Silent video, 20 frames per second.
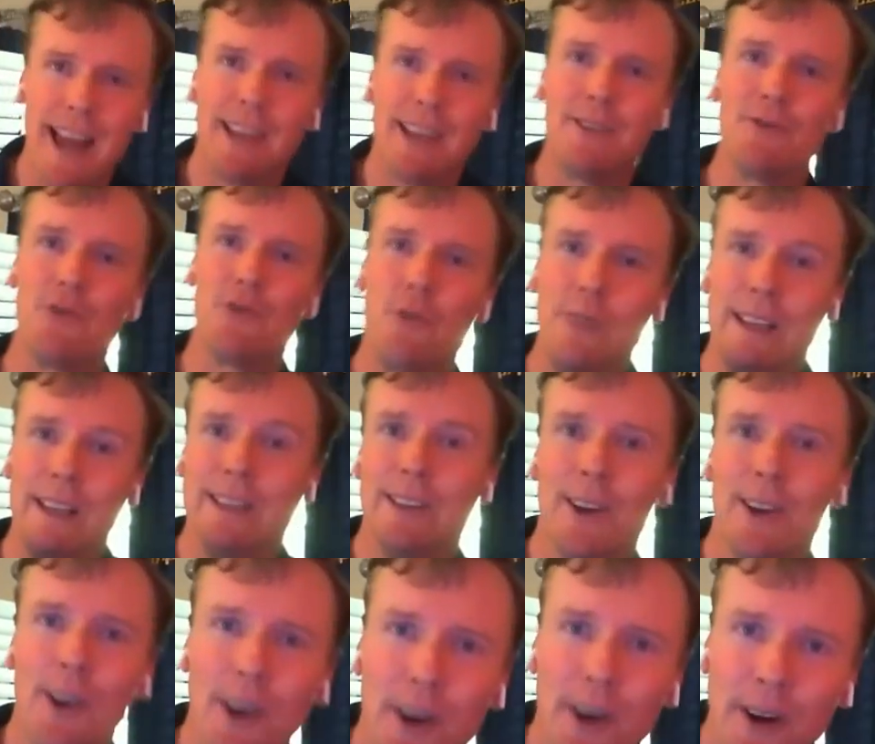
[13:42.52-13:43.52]
is it that I can truly
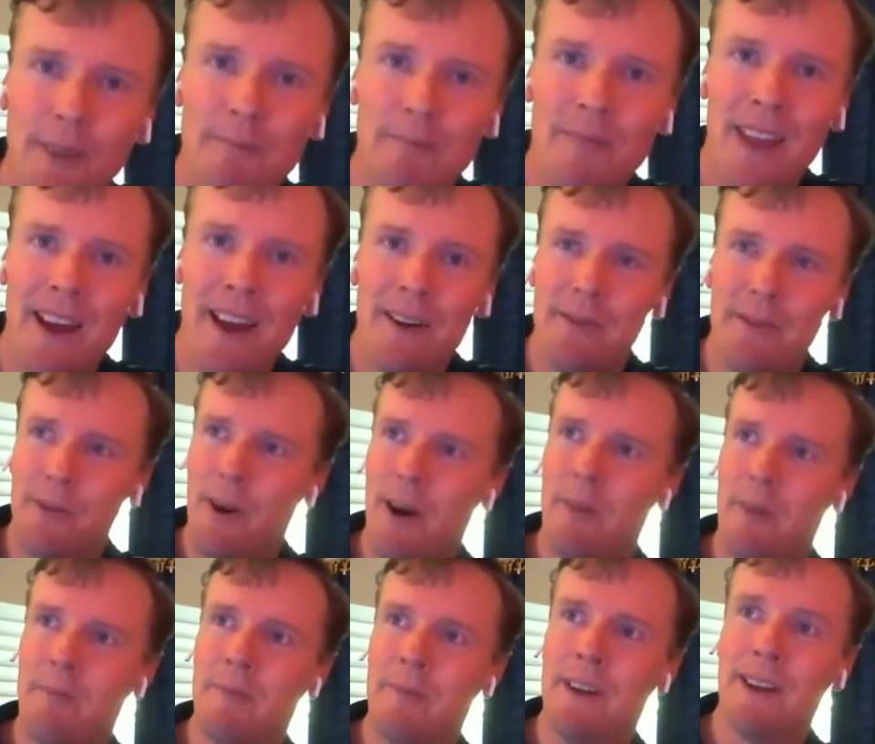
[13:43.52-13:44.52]
learn
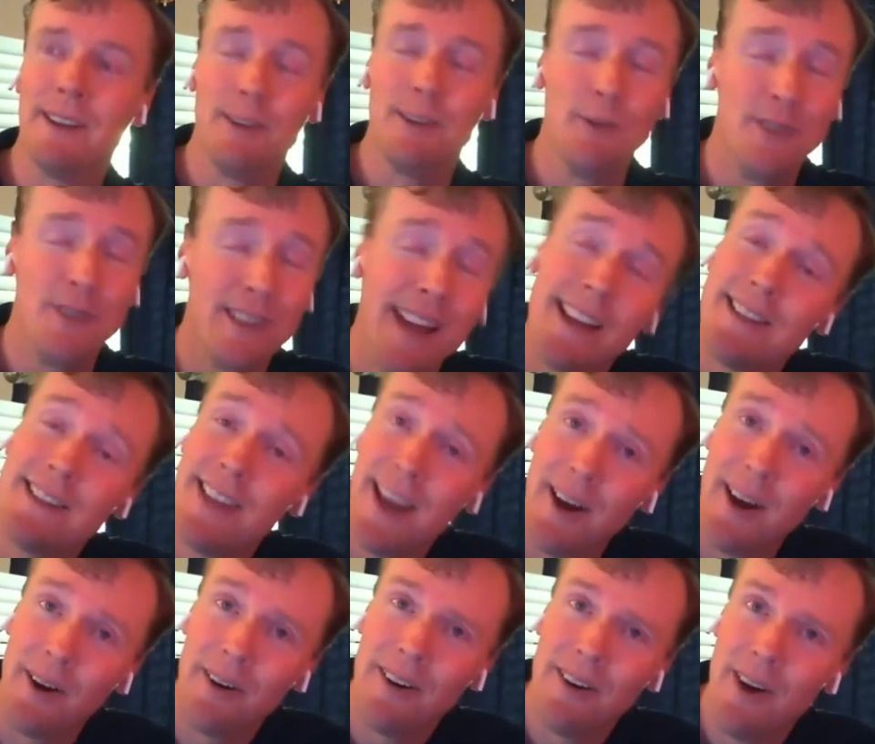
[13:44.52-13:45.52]
from losing that
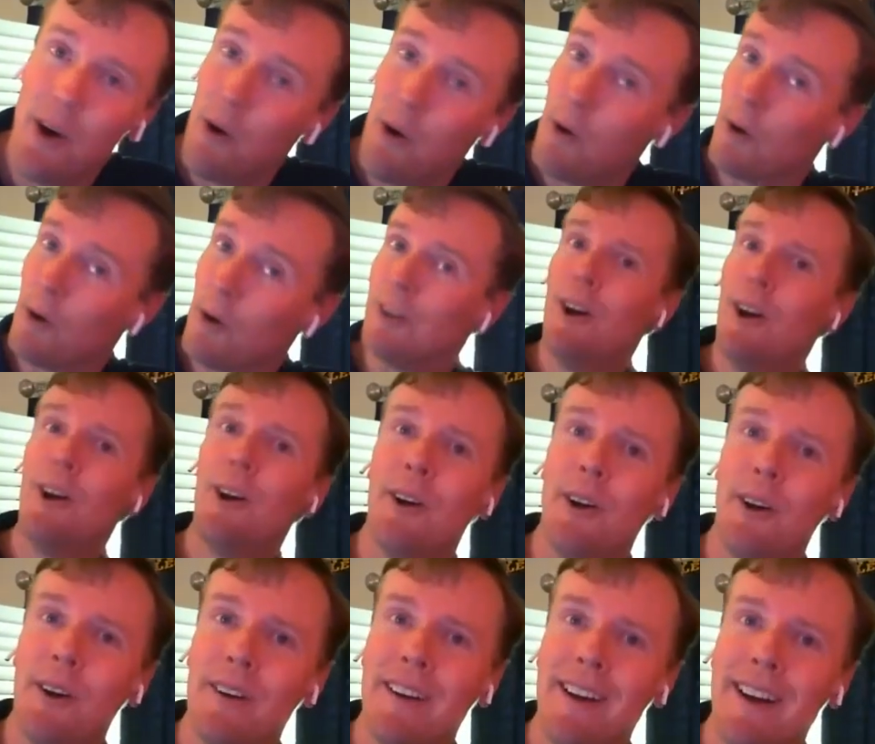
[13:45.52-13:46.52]
sale, or
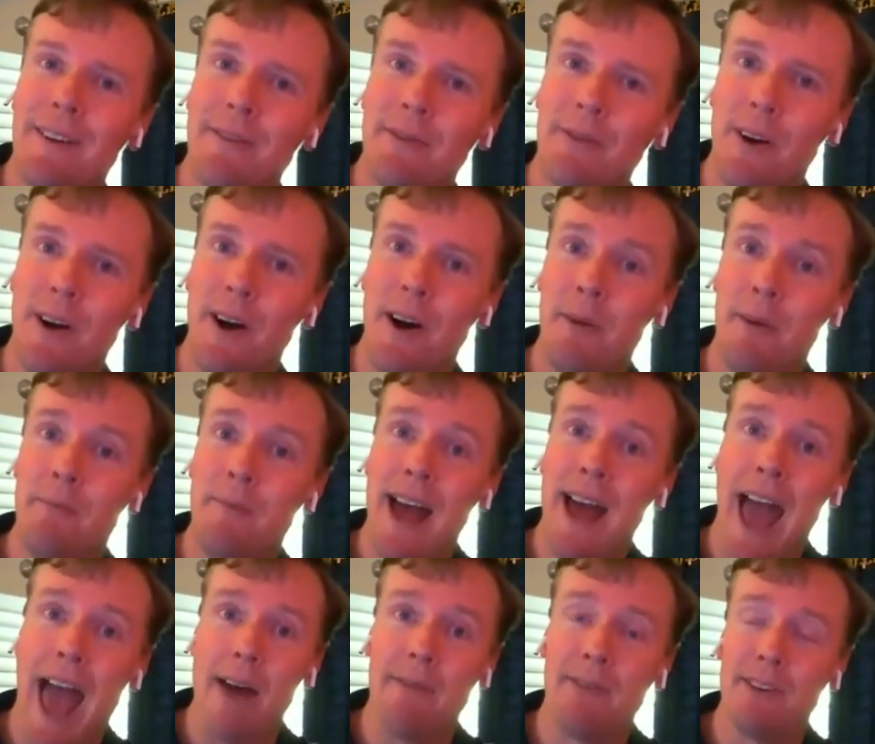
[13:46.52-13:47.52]
learn
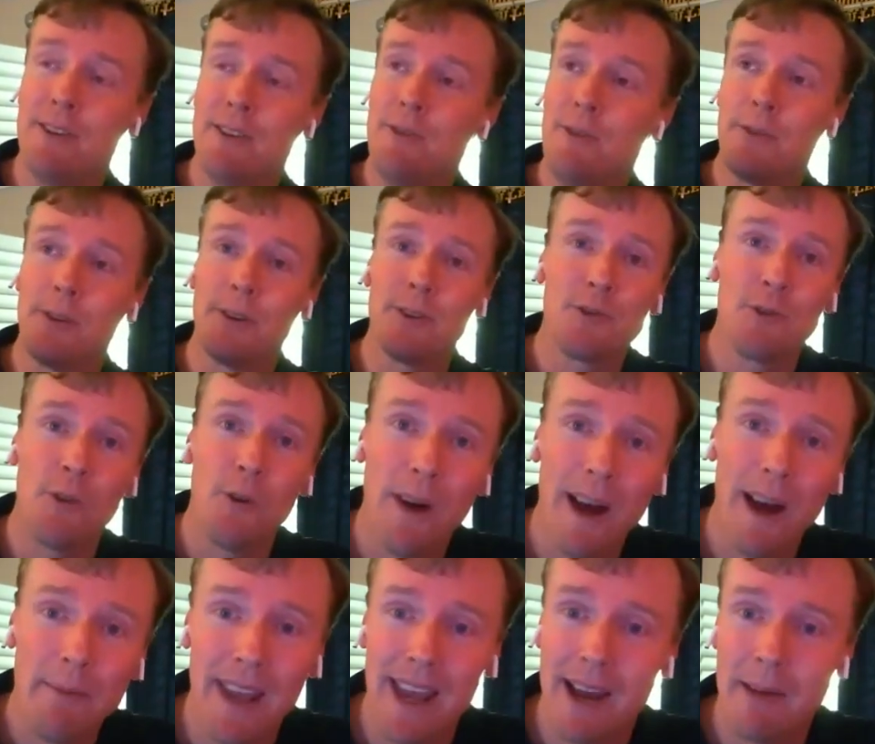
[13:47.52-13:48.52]
from having to do
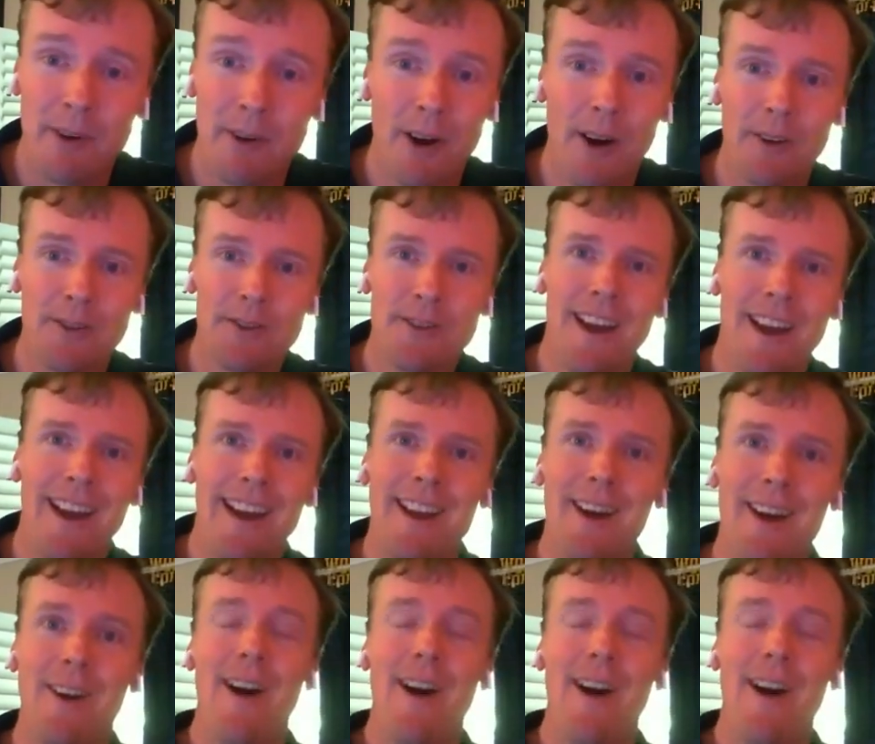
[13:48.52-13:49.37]
virtual webcam calls?